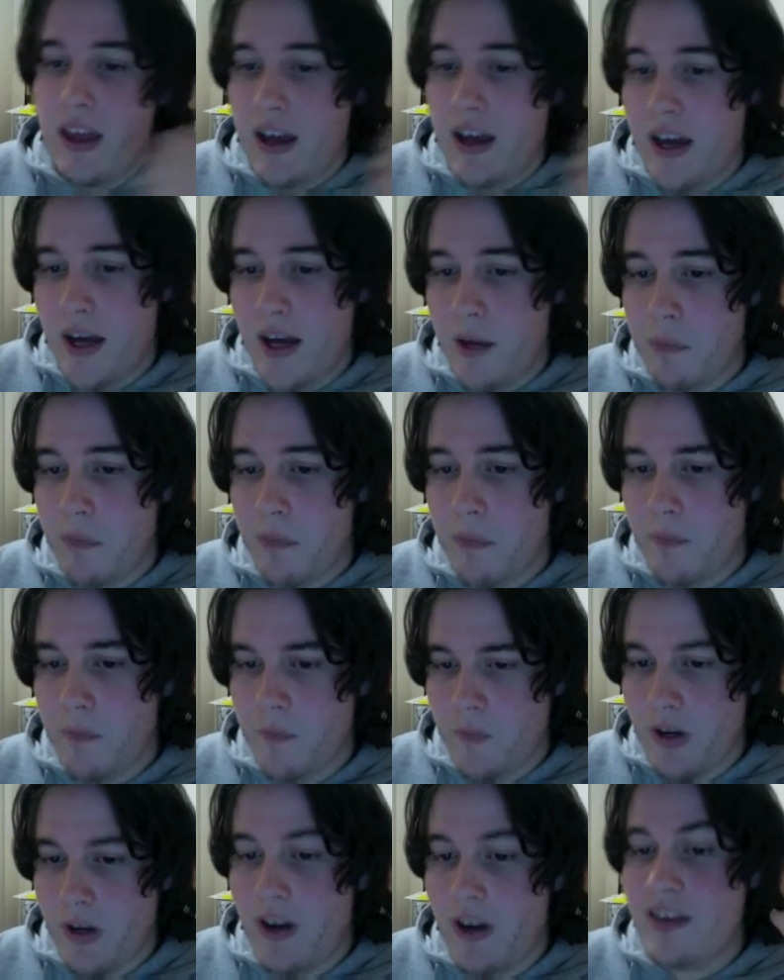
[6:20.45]

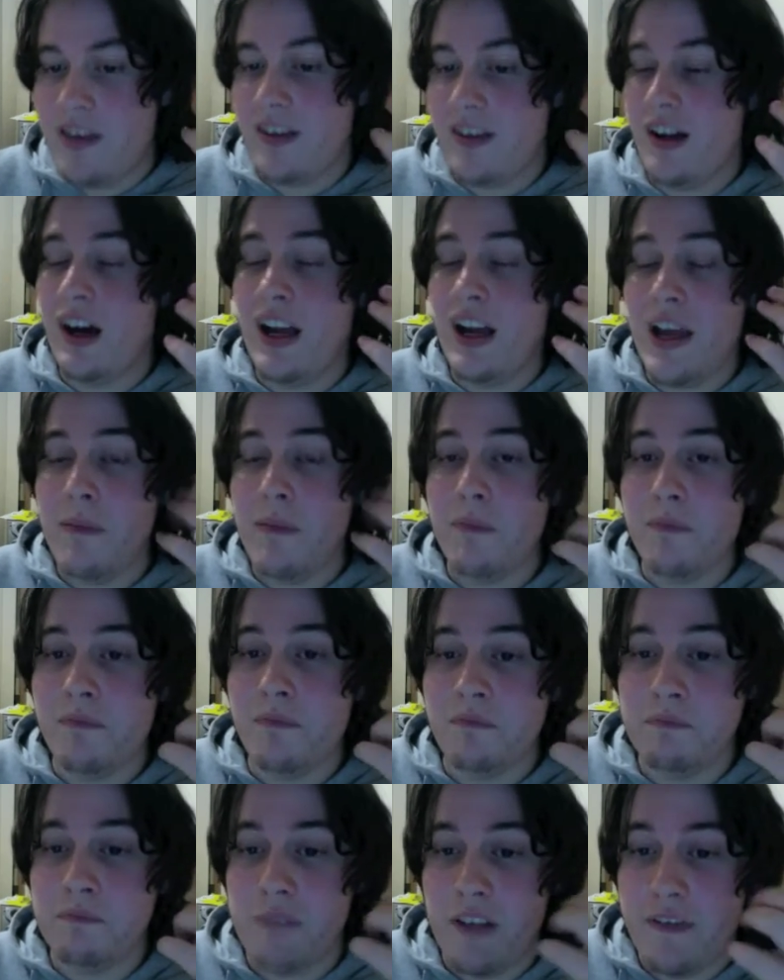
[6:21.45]
I am
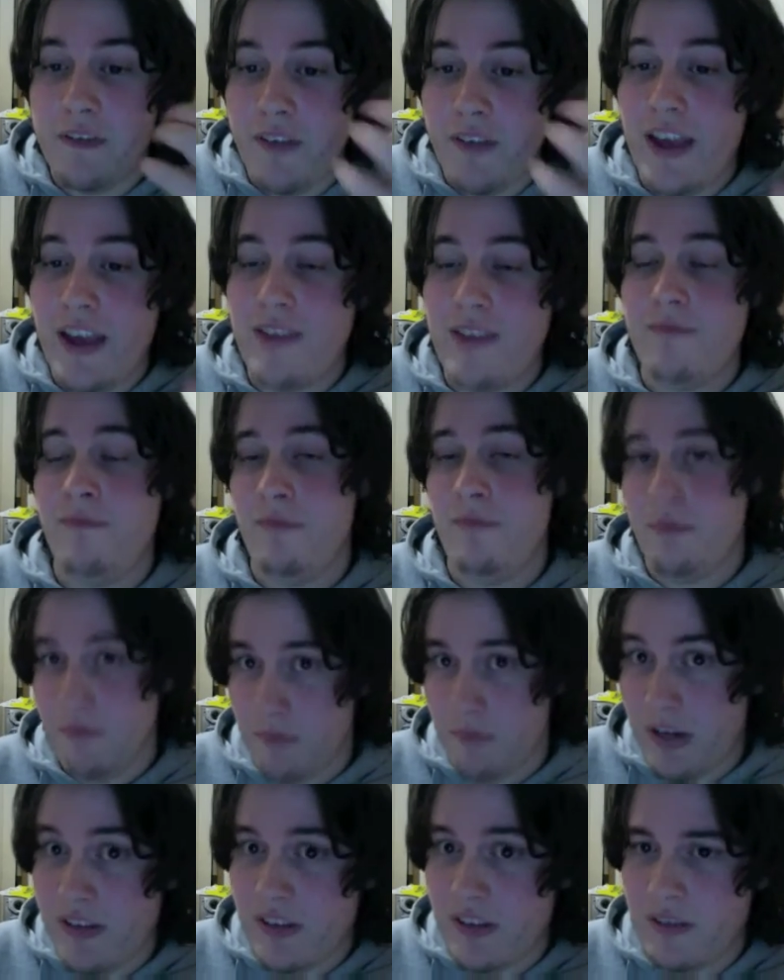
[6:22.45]
a
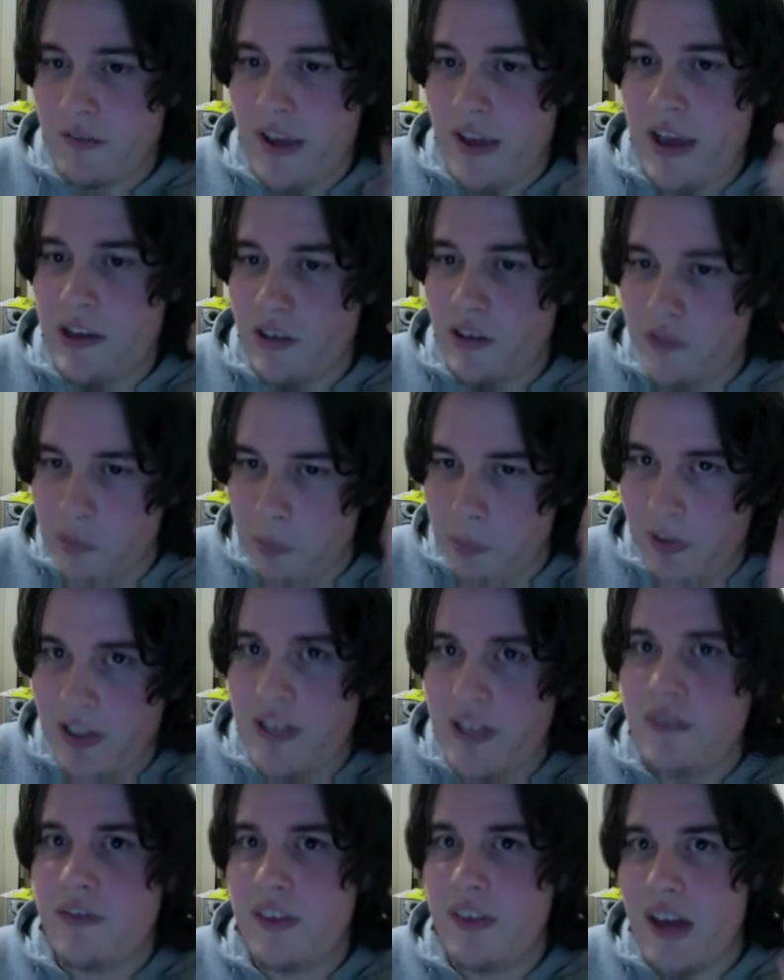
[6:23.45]
wrestling fan of the
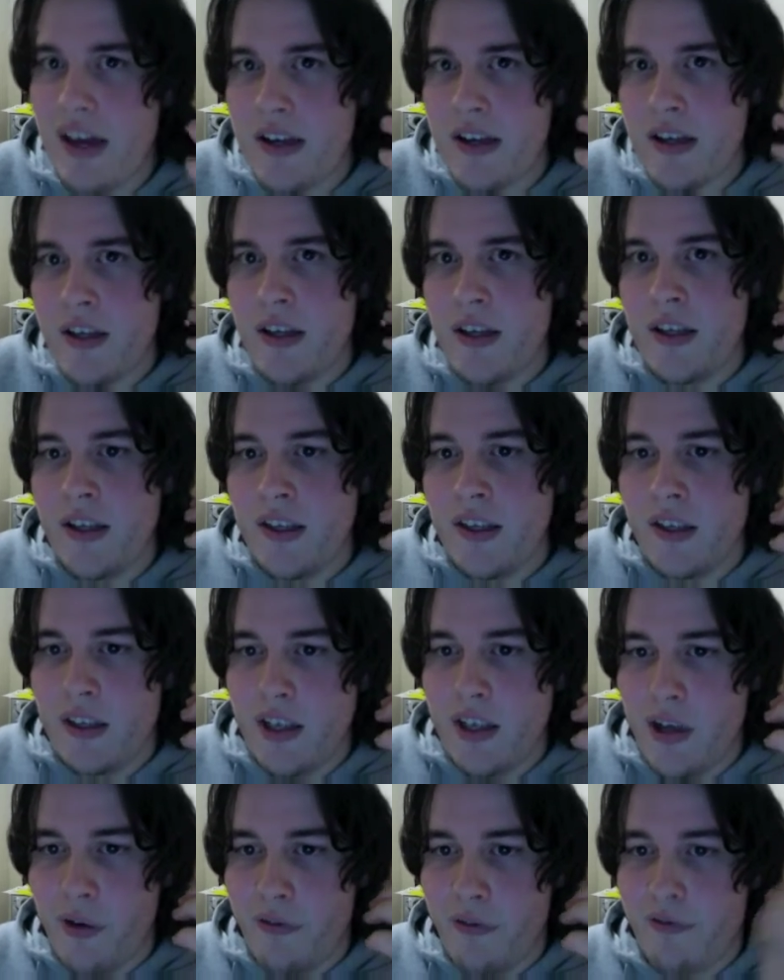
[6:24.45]
belief that,
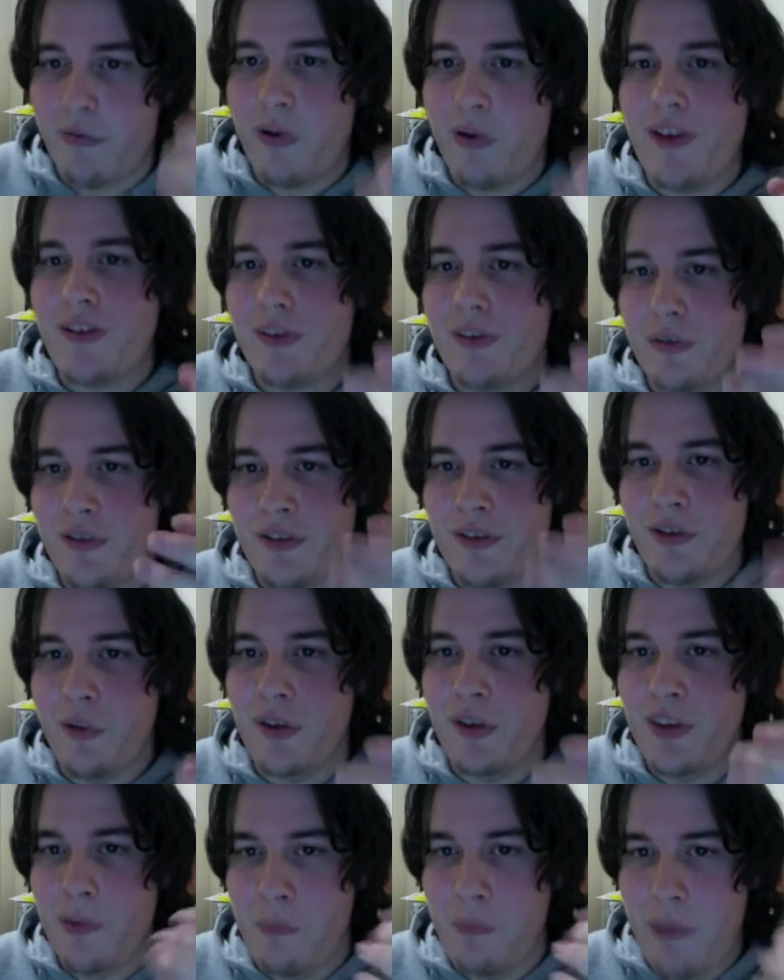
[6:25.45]
if a wrestler is
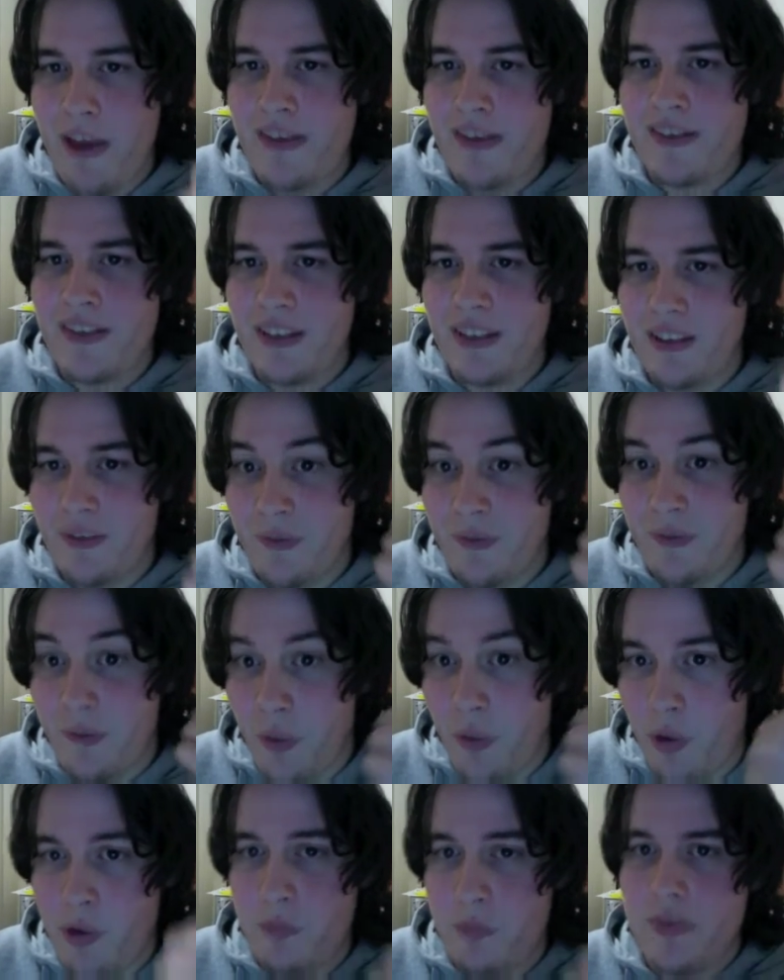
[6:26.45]
doing the best thing
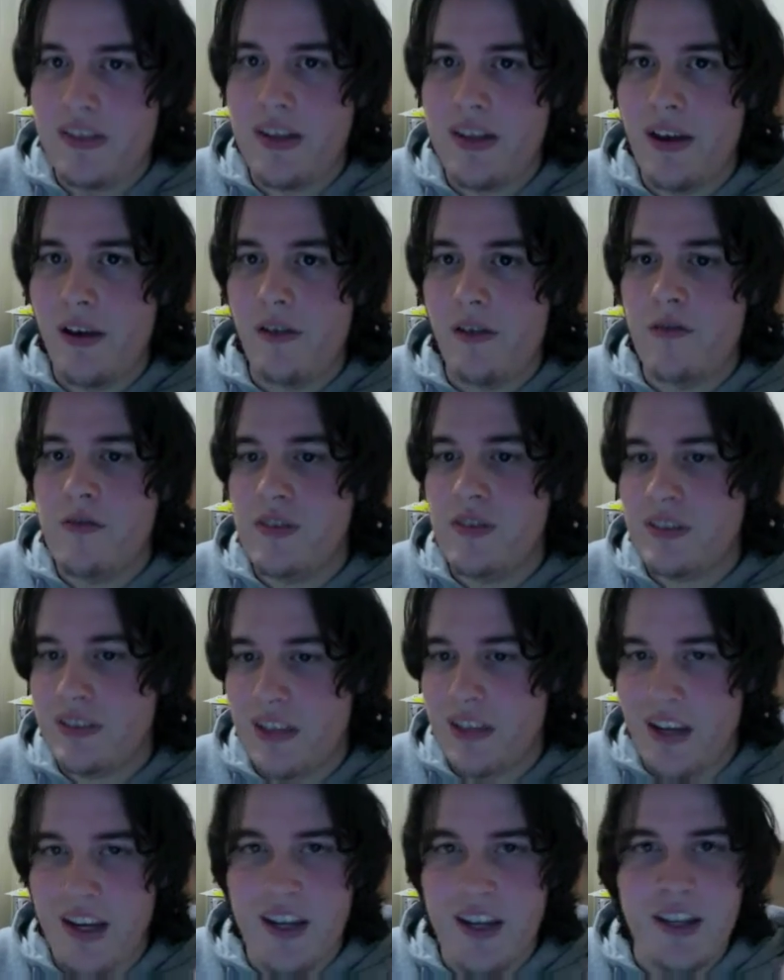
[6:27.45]
for themselves,
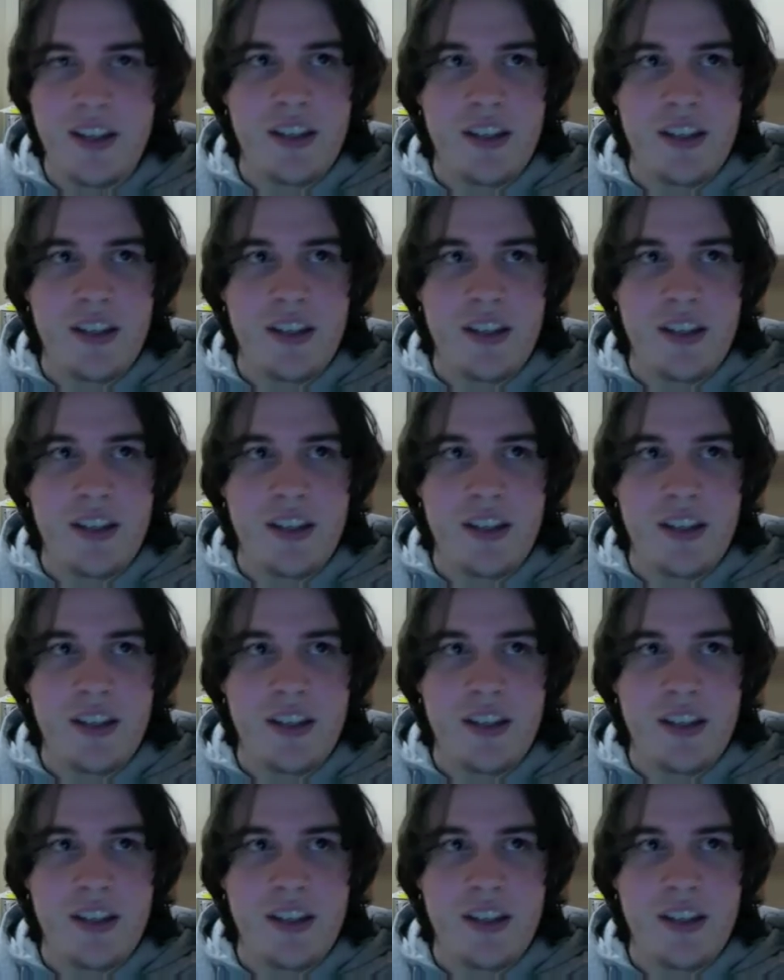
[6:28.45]
say,